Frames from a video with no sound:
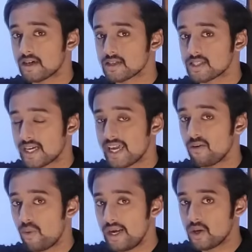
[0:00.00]

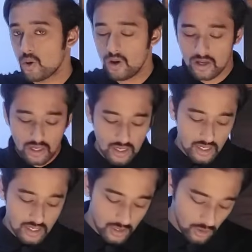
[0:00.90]
setting window,
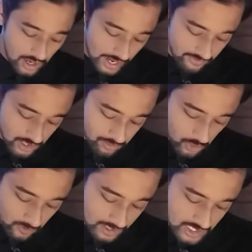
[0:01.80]
you have the
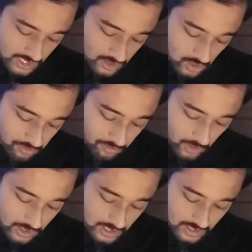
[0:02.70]
provision to
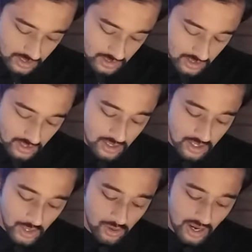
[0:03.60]
put,
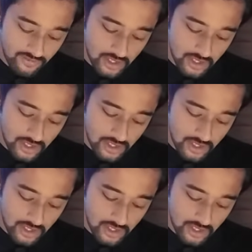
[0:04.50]
your